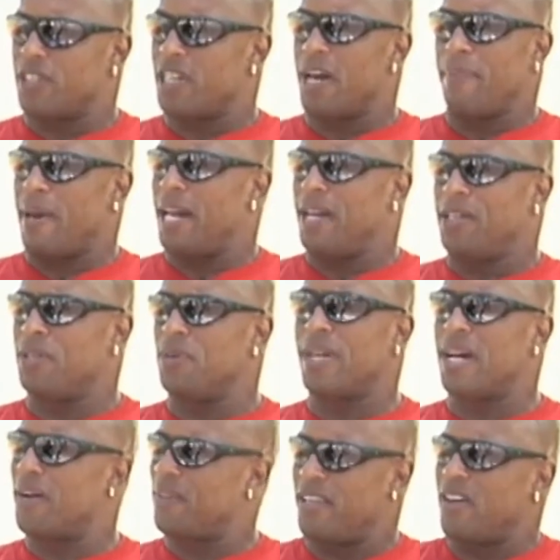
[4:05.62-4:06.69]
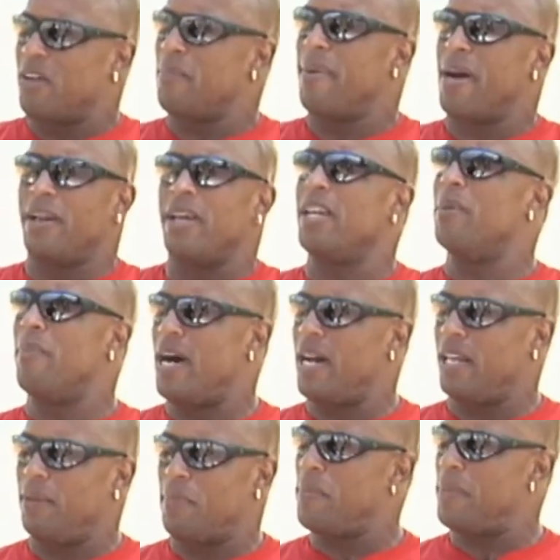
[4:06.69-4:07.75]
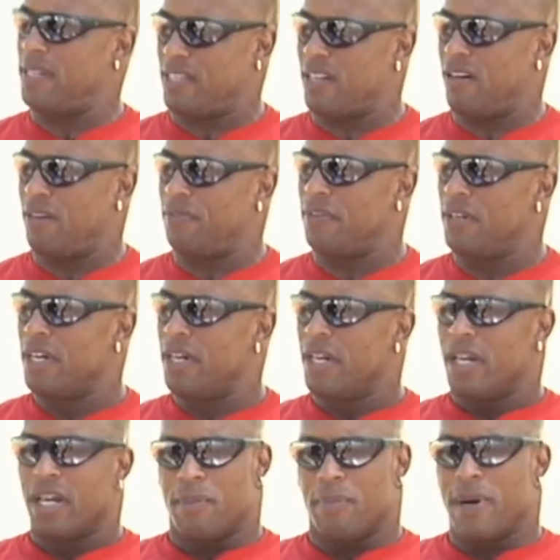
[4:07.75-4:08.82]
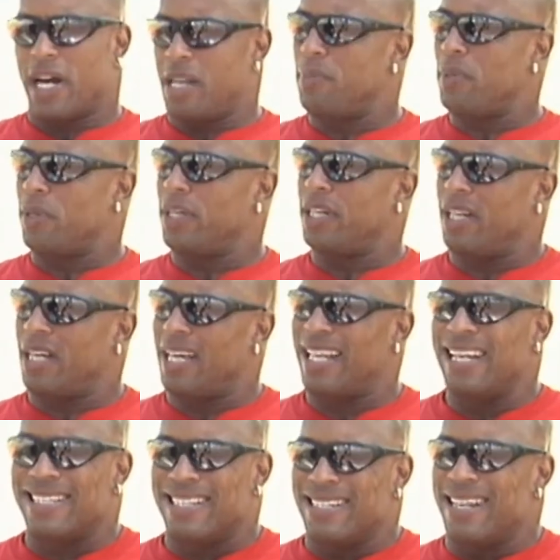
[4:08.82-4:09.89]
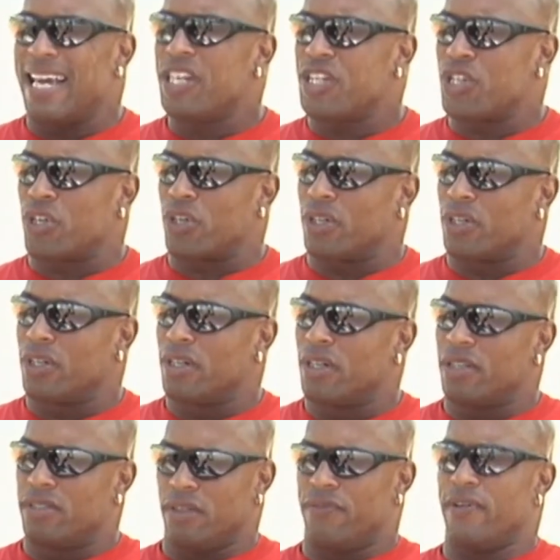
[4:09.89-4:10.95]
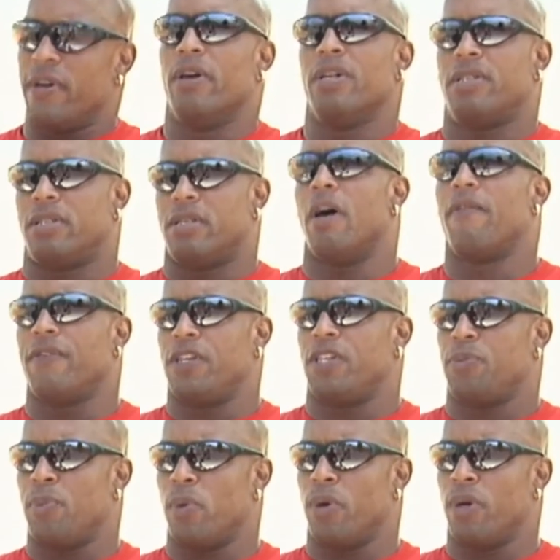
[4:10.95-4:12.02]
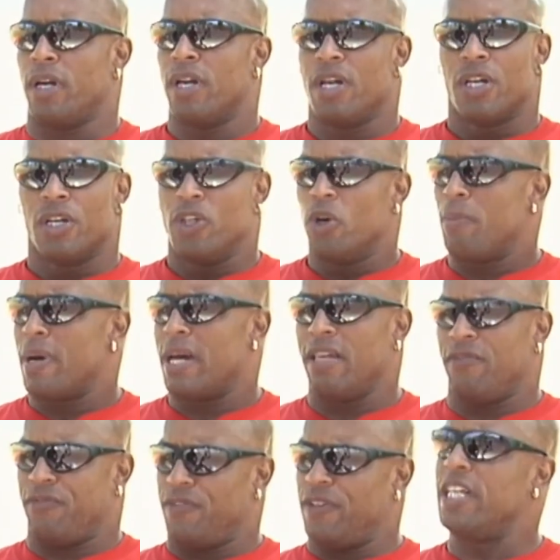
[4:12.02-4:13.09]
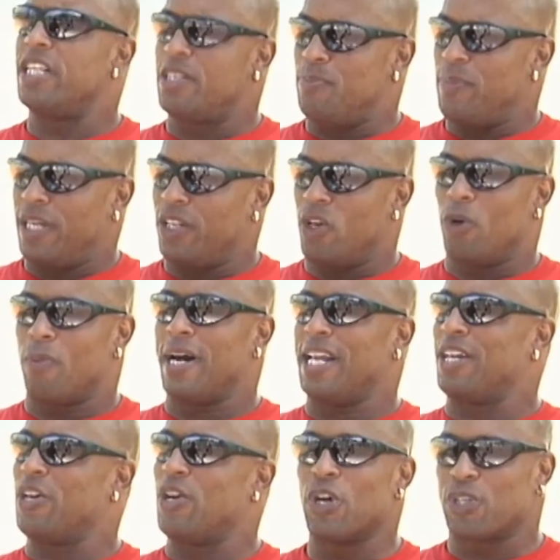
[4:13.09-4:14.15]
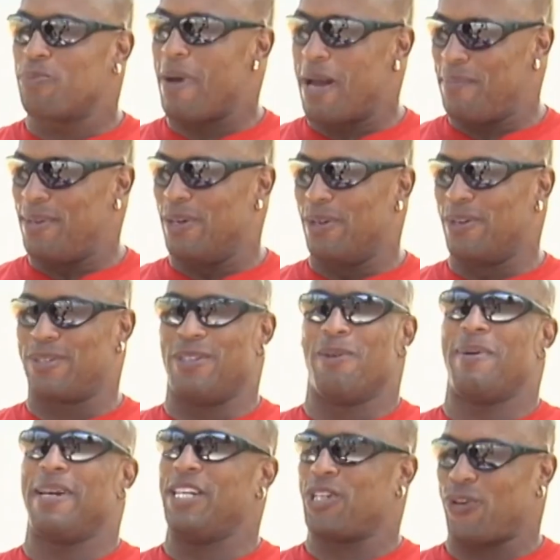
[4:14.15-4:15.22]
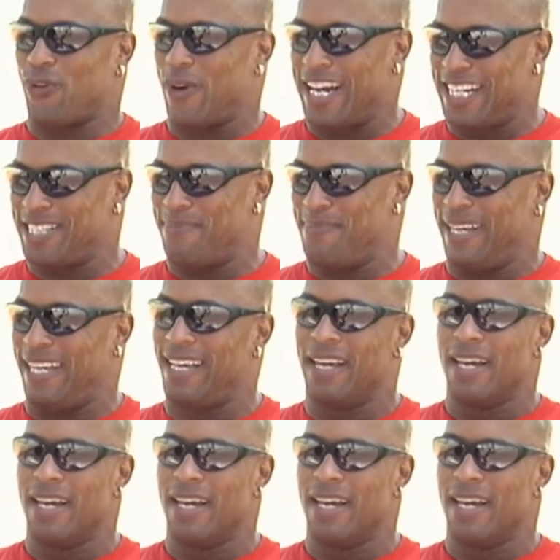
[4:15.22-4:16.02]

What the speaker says: type attitude. I don't care about anybody but myself. And bodybuilding, in its nature, is a very selfish sport. Nobody feeds me, nobody cooks my meals, nobody trains me.